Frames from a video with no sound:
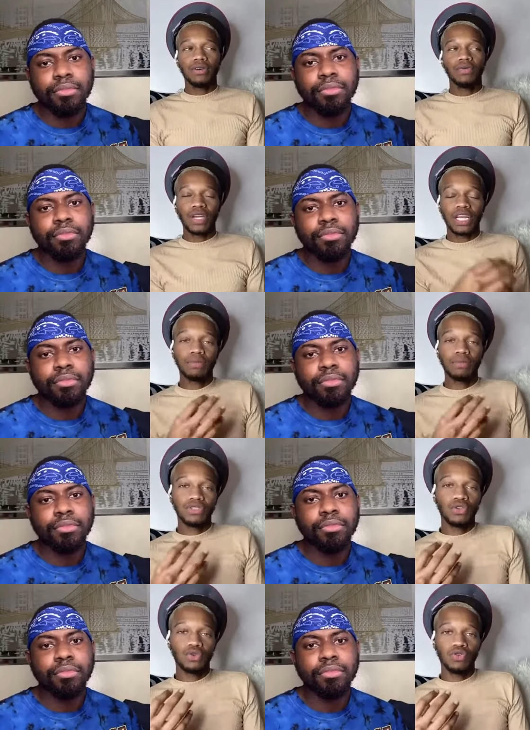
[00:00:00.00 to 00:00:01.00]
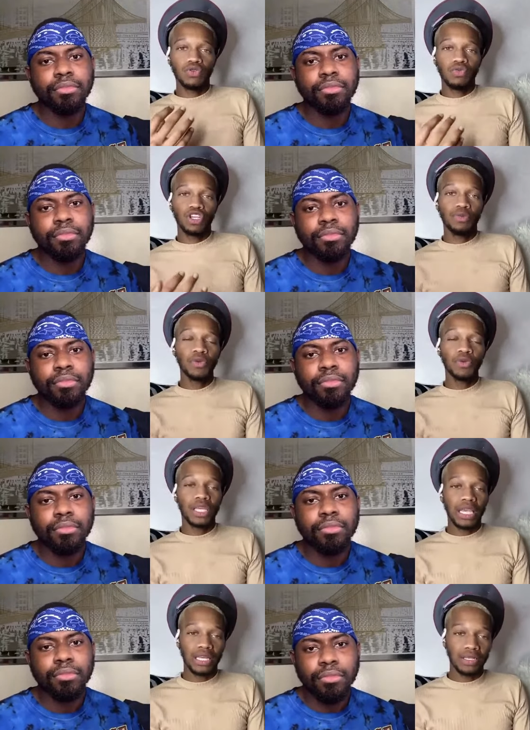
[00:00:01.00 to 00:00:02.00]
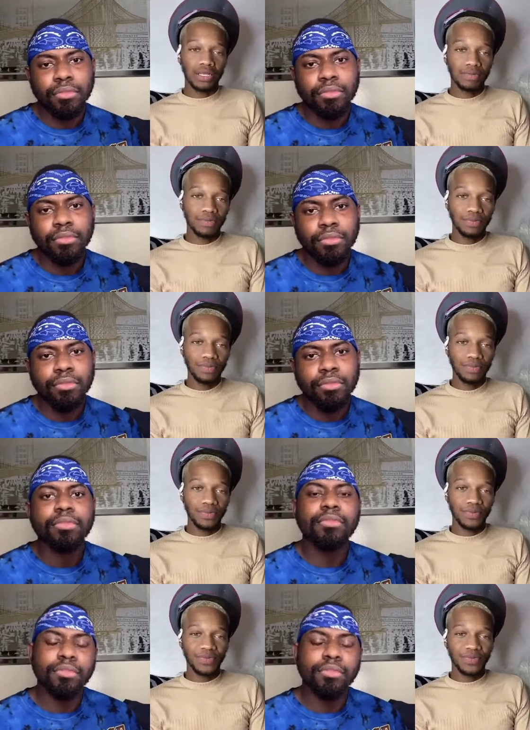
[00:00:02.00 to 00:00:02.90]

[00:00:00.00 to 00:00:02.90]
Speaker 1: when it comes to communicating, mm-hmm.